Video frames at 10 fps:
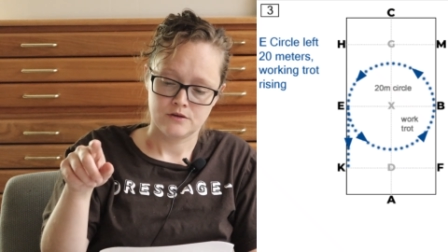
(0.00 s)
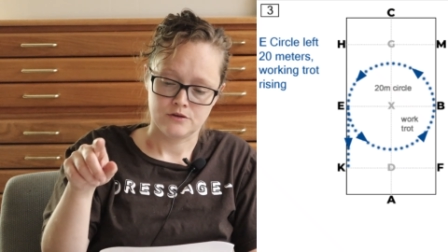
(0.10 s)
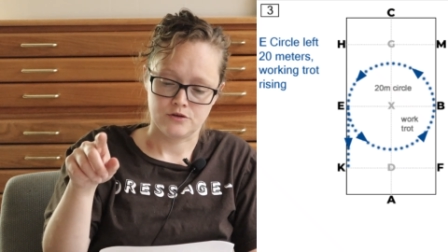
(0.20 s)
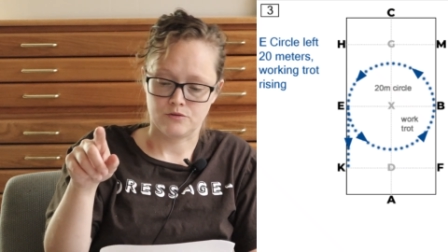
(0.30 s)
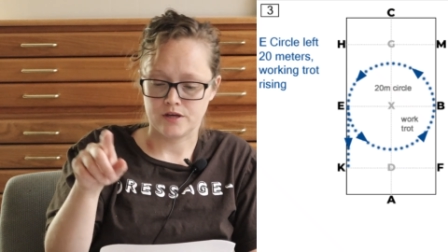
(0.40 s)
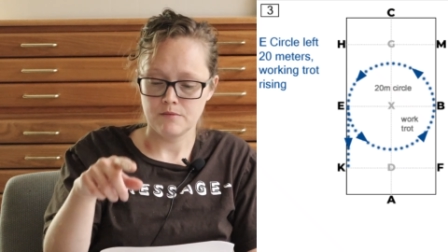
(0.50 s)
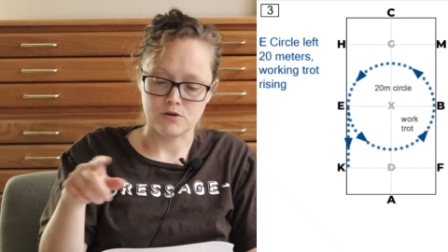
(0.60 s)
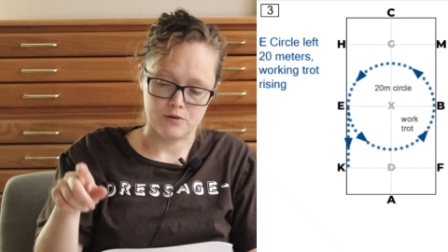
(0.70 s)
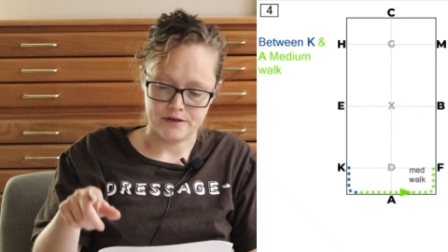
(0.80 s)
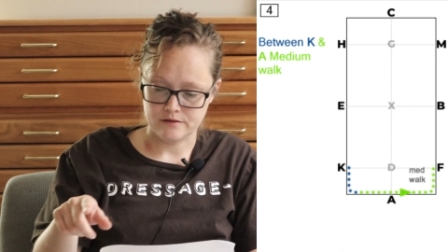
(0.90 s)
you keep
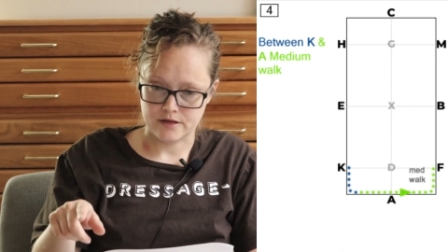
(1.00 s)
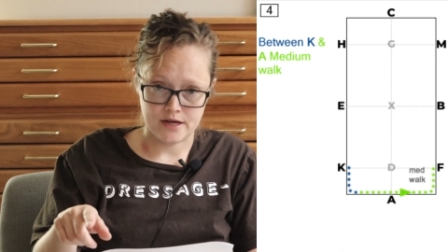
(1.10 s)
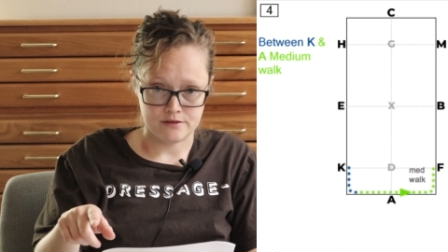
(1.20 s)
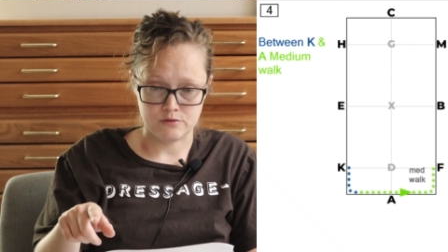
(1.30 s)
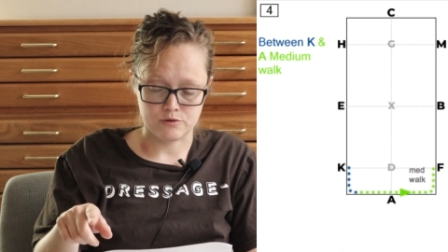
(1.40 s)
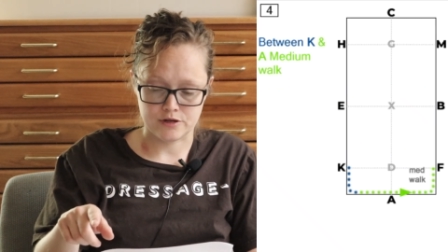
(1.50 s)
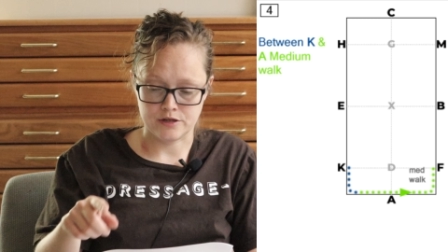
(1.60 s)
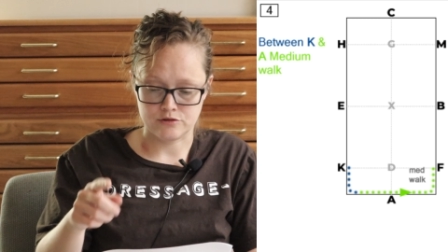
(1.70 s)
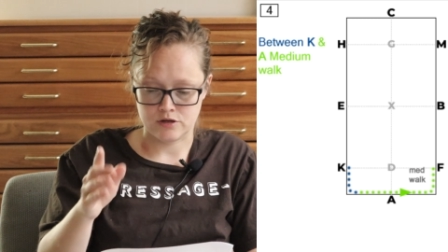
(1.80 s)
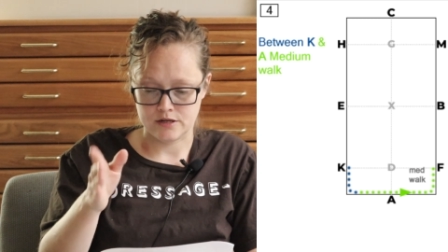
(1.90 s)
going at the
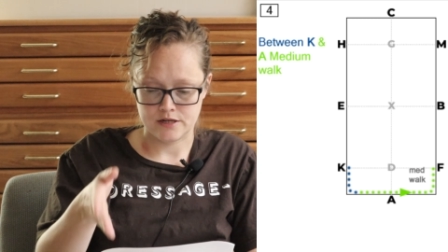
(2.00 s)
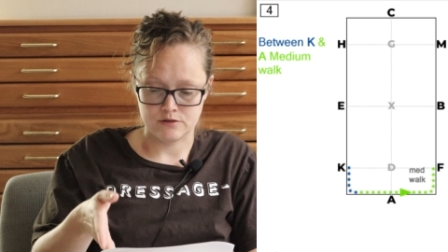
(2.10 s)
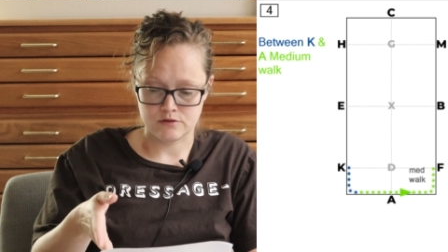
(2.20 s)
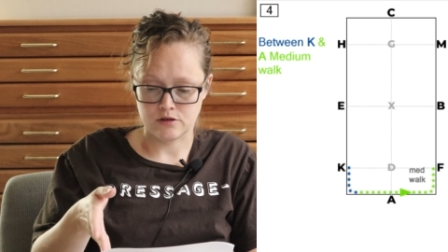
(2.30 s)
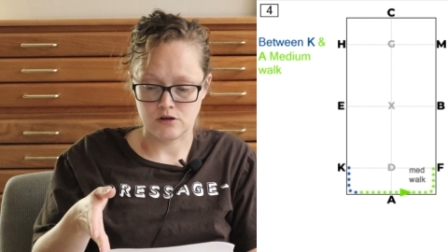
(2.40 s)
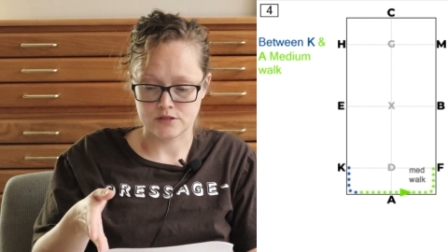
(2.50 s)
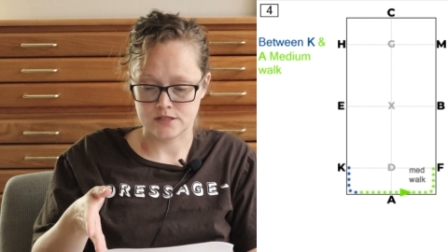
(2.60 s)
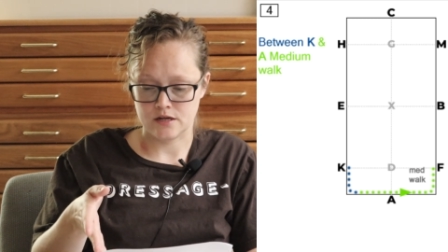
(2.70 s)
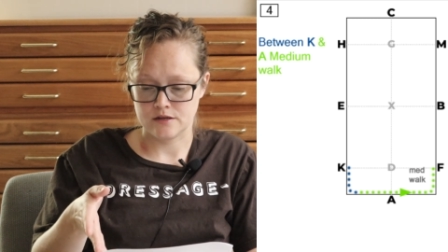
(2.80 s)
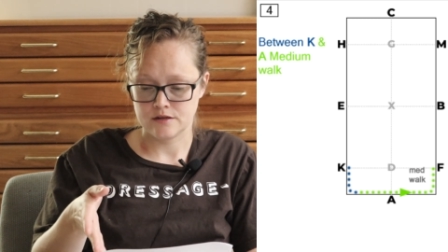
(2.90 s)
working trot down the long
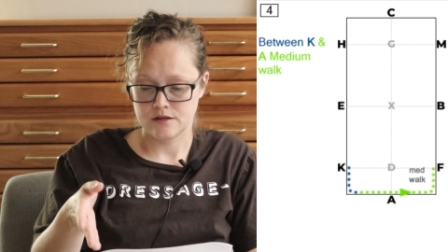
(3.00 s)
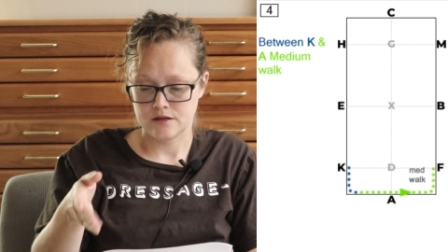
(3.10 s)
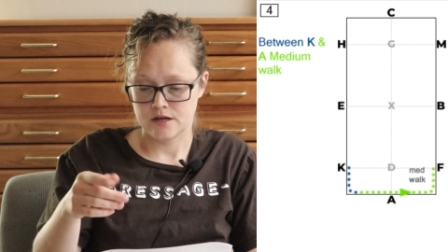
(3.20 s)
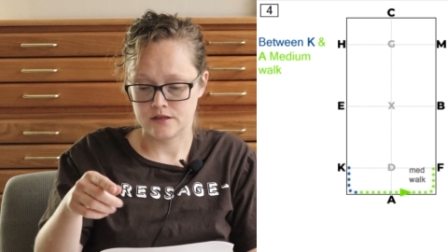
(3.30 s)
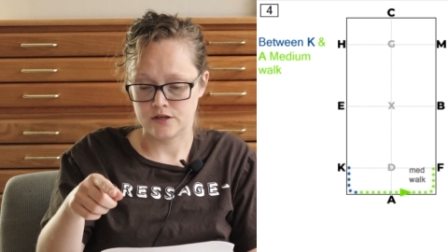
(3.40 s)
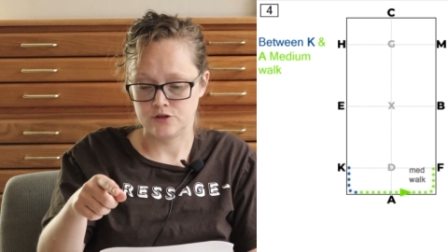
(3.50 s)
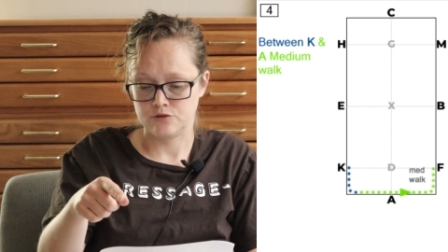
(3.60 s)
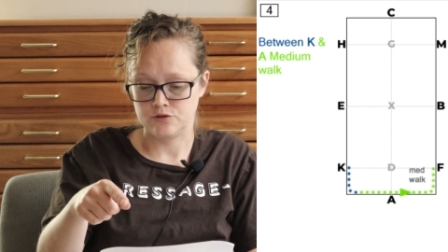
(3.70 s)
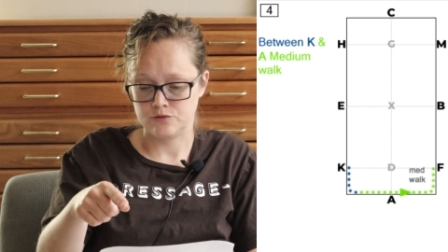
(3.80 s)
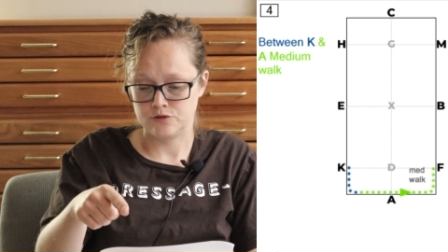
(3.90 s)
side, and then you
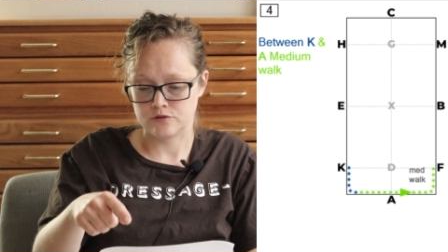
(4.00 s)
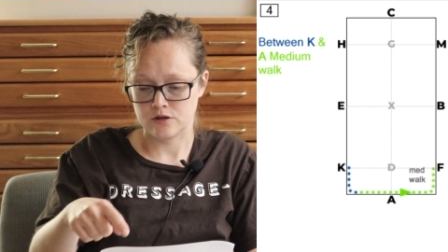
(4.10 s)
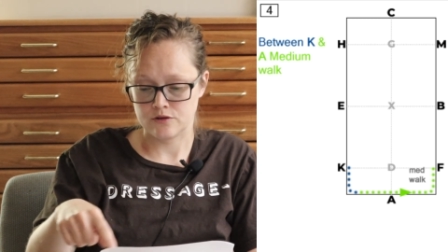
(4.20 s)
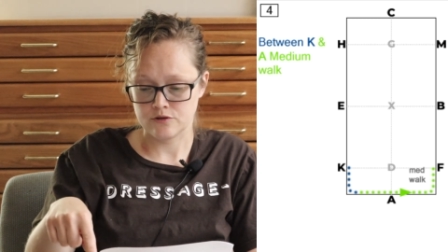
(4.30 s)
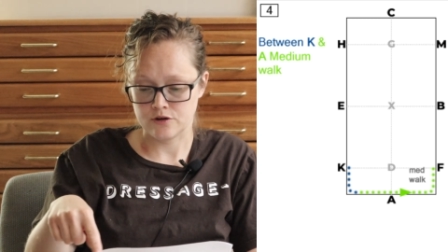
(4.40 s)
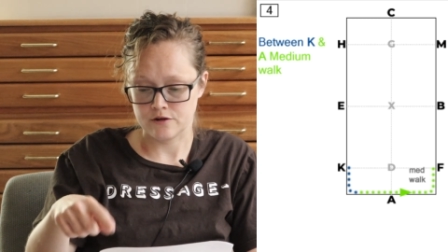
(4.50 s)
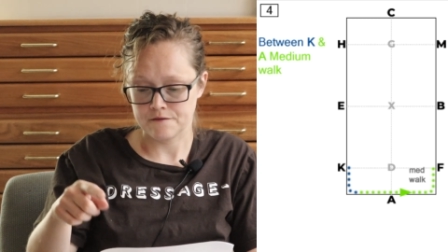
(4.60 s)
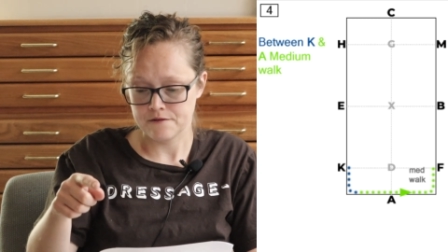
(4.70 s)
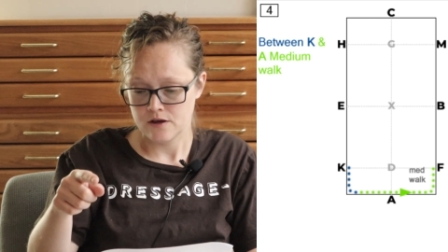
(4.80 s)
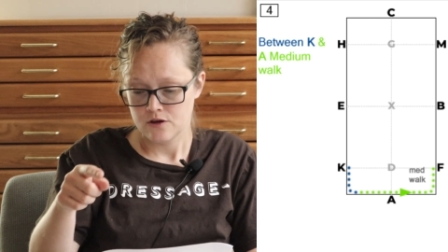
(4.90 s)
do your other curve.